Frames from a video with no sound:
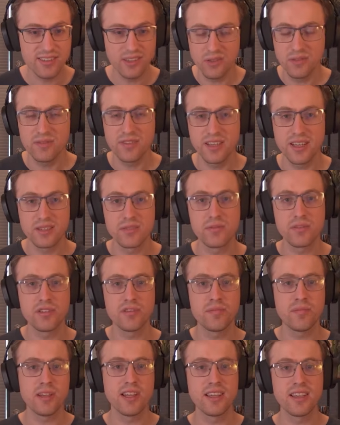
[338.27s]
don't think it's
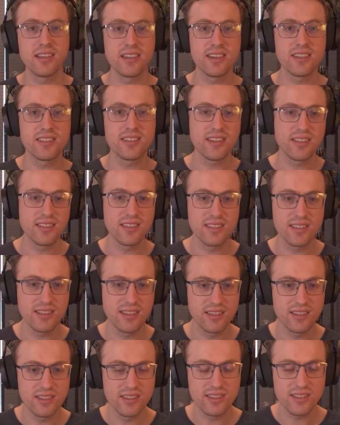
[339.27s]
worth playing cards like this
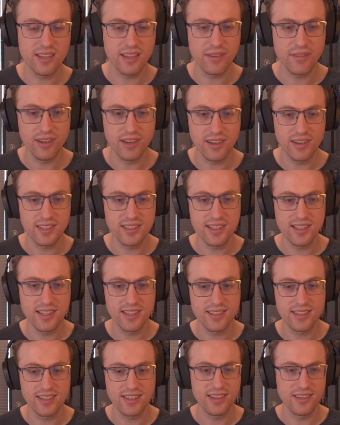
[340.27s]
that just have a lot of
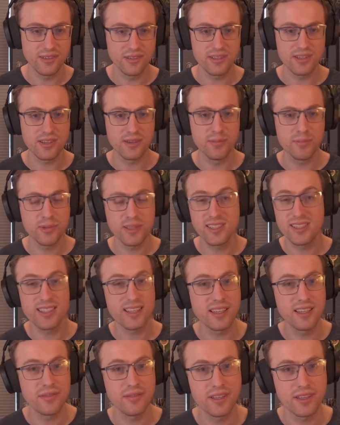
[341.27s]
stats and then also pretty
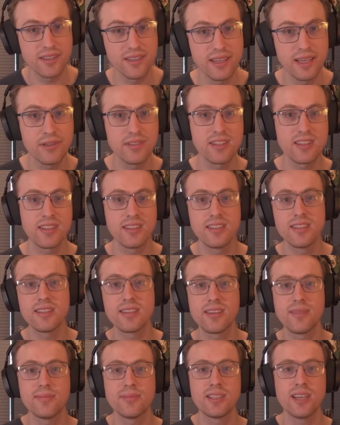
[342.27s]
significant downside
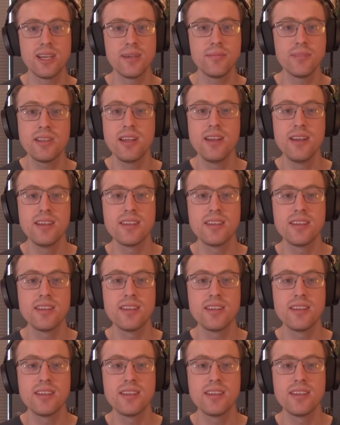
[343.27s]
sometimes.